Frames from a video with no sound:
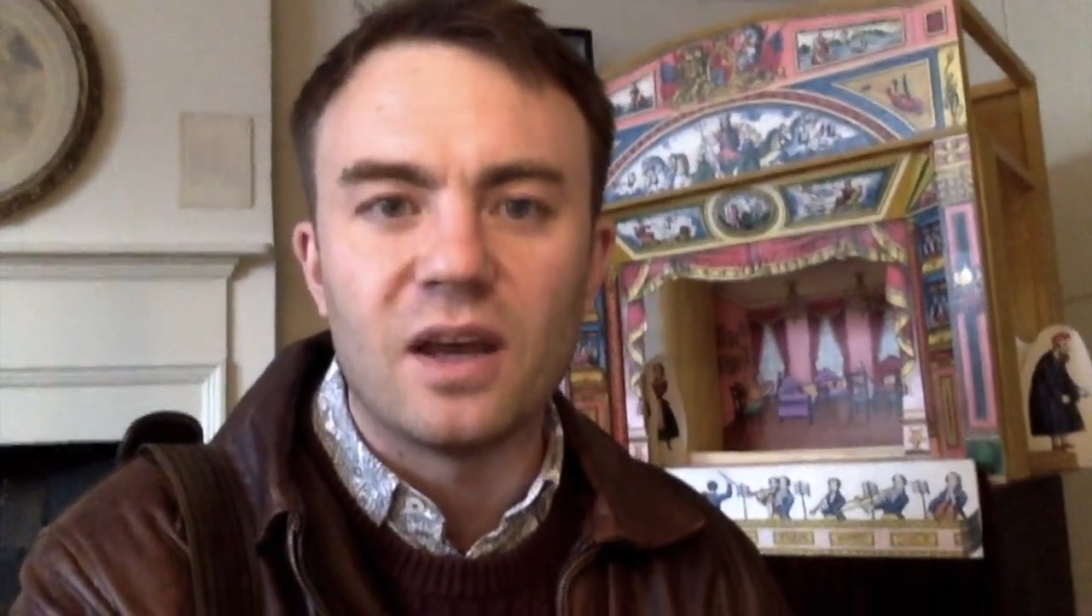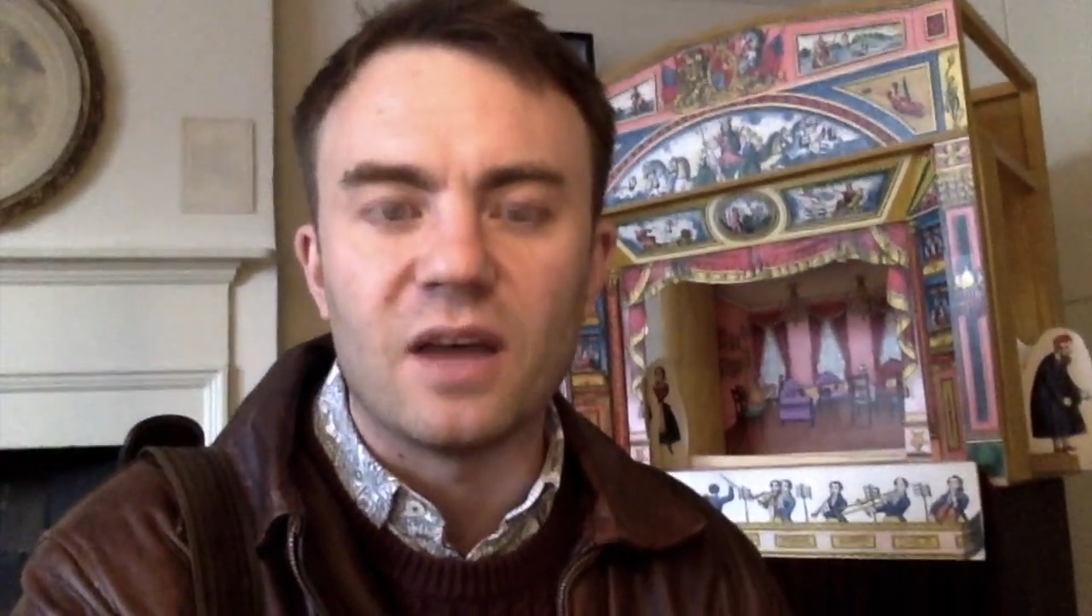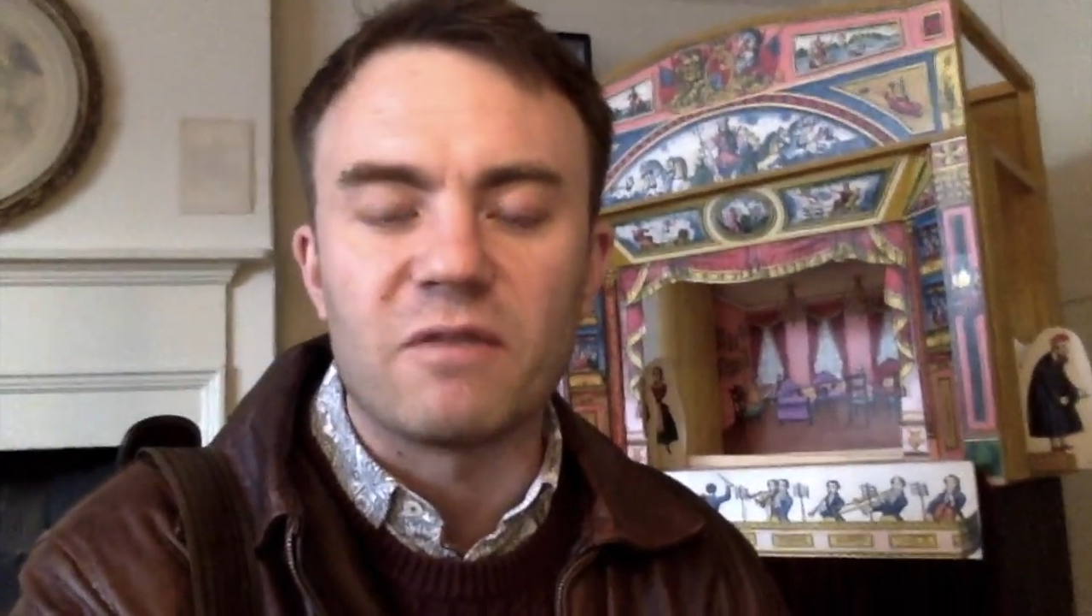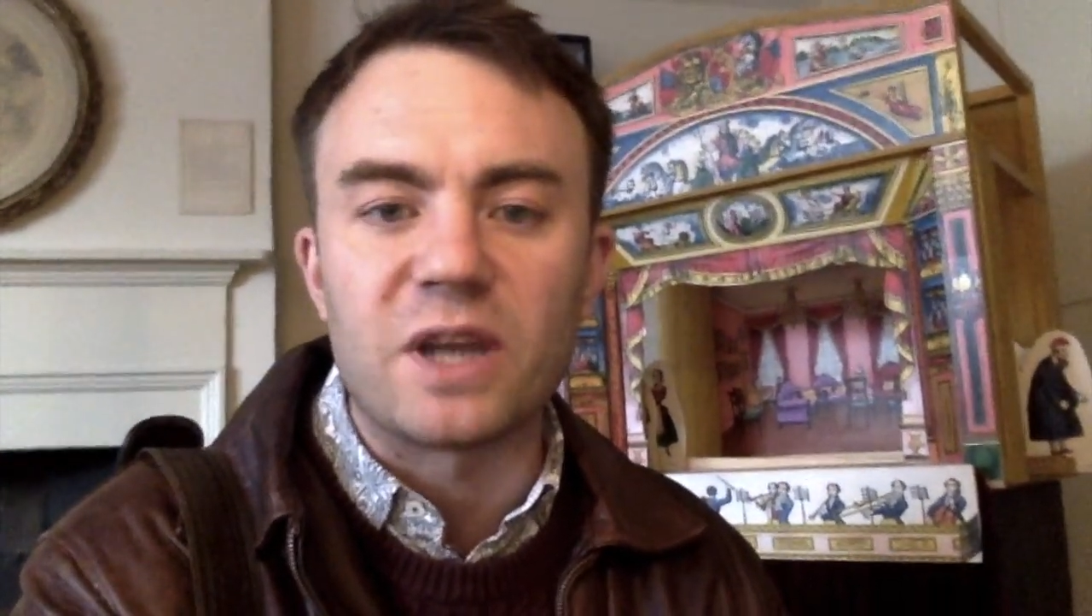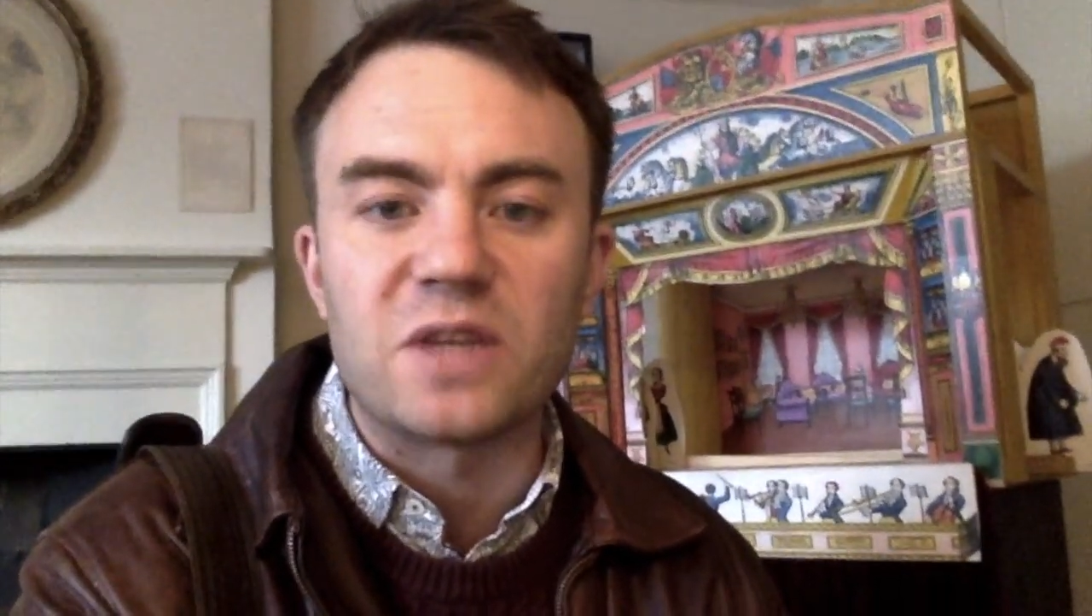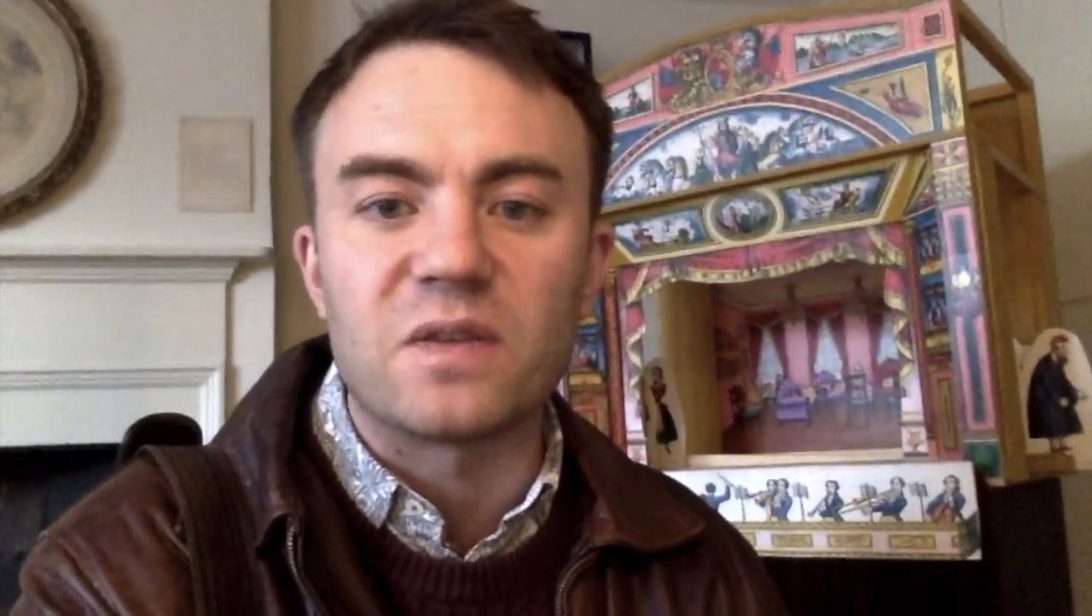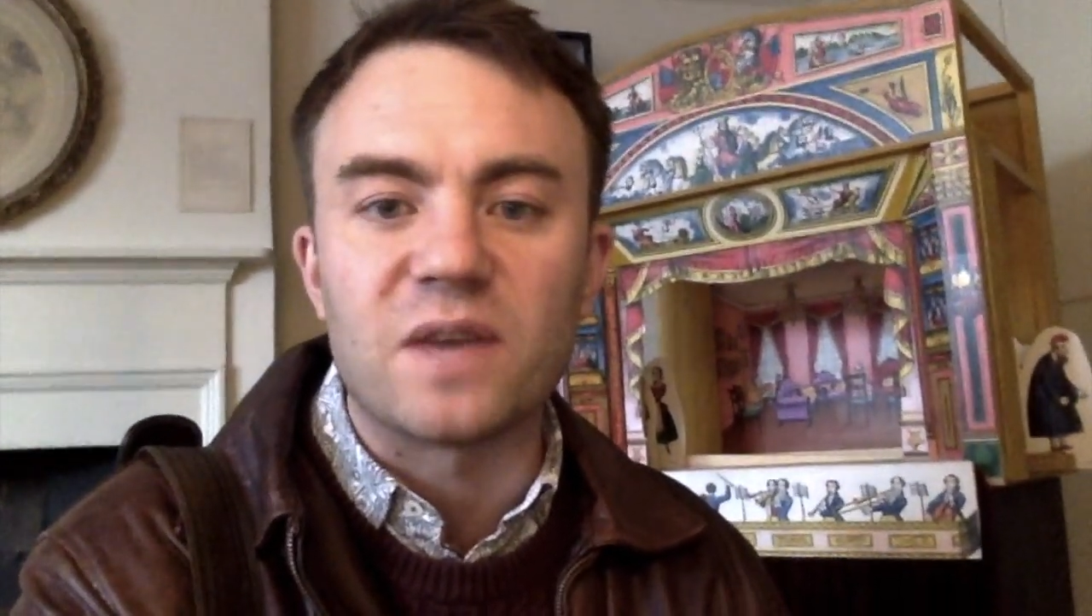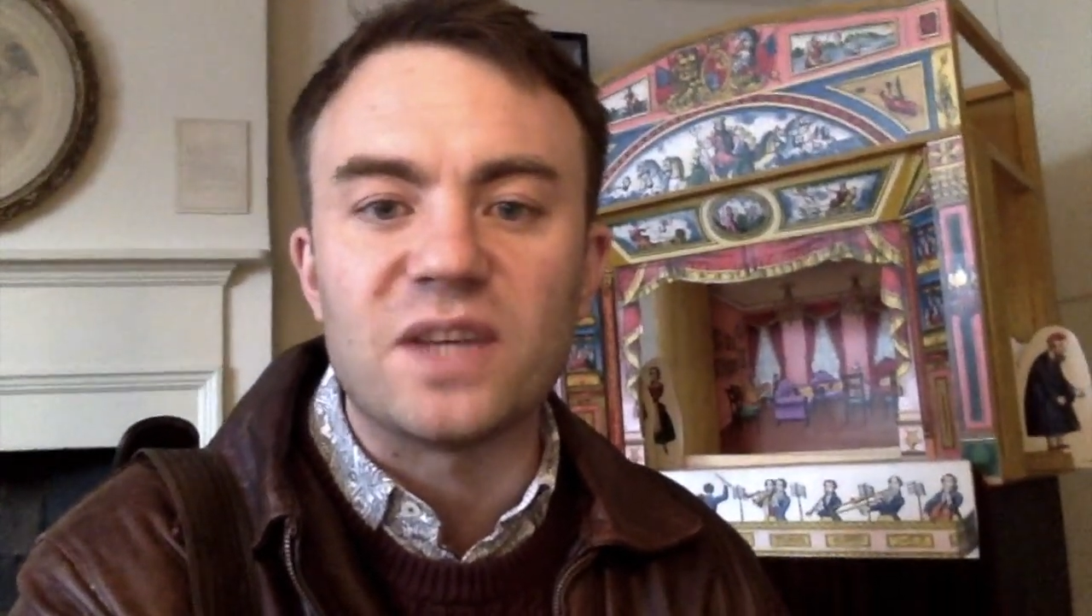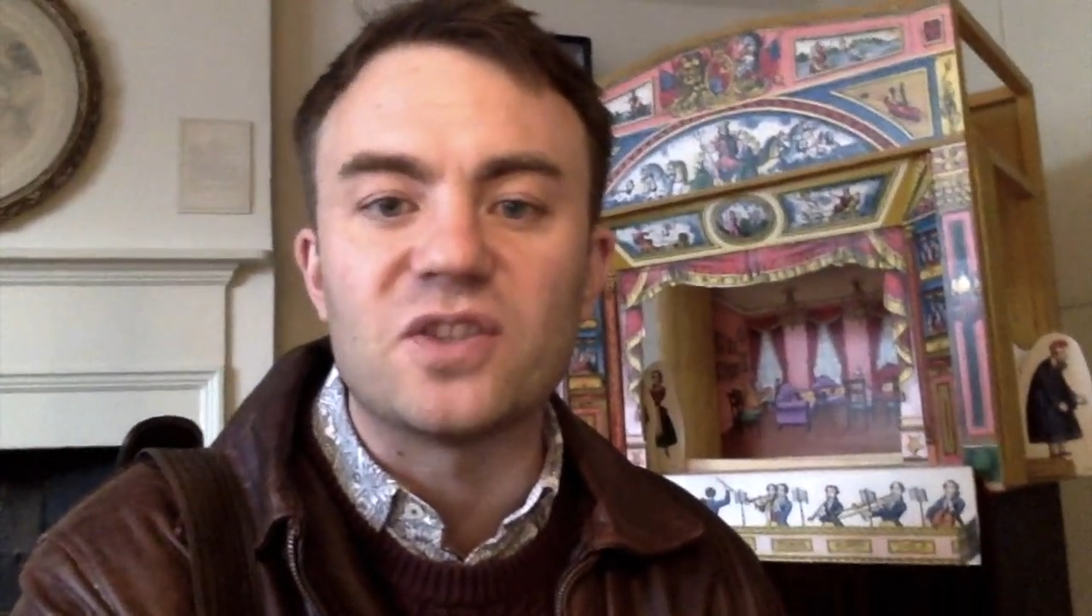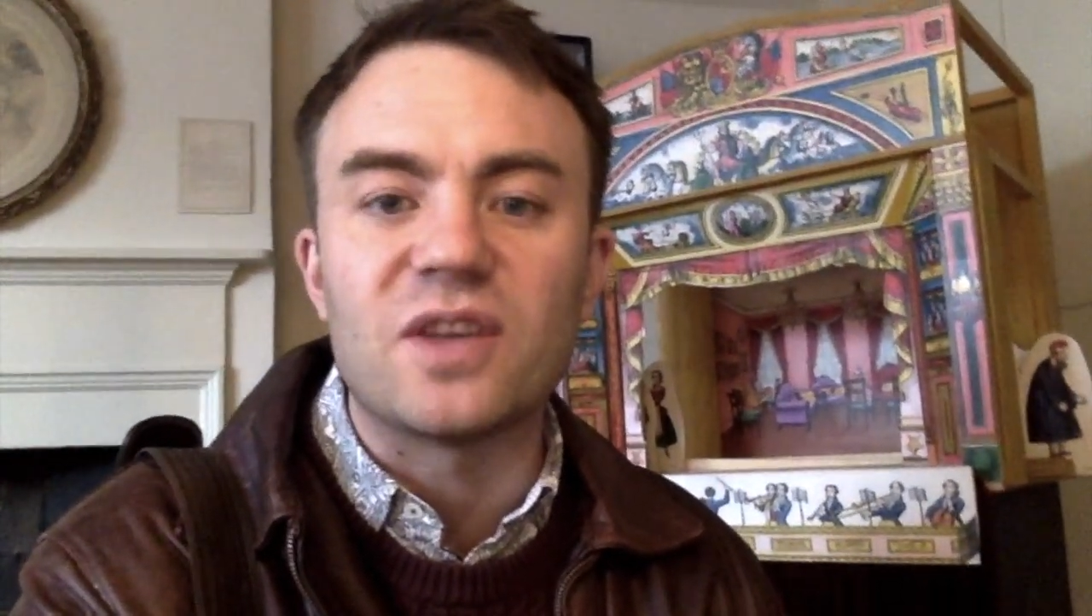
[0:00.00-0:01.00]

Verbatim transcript: a fresh faced